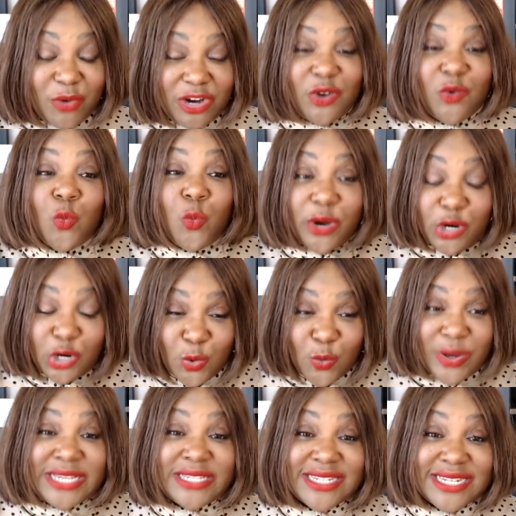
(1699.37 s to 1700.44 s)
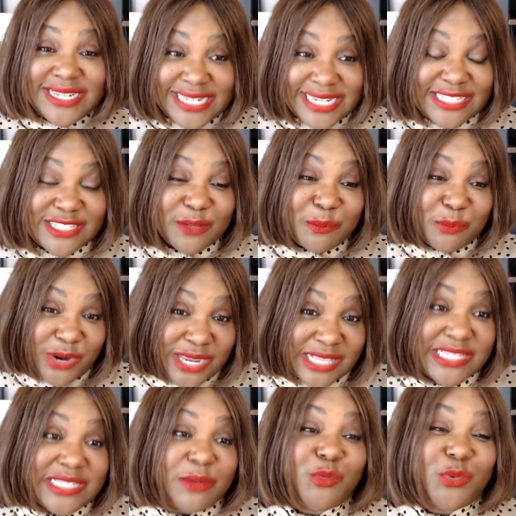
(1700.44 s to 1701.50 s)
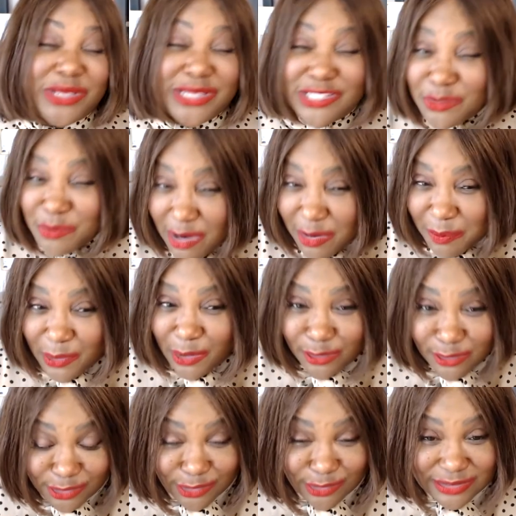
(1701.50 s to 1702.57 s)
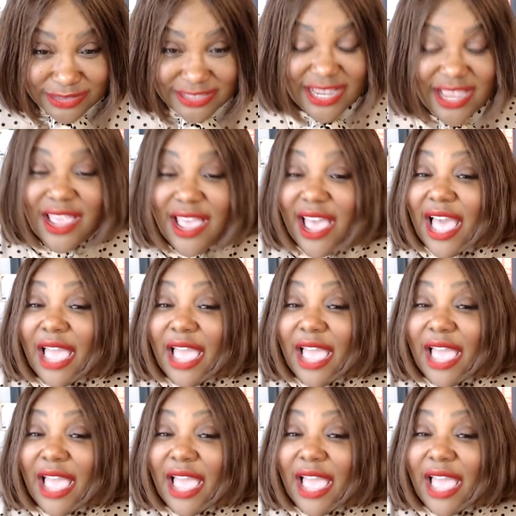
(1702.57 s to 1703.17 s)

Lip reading: We're going to need to bring in some really smart partners.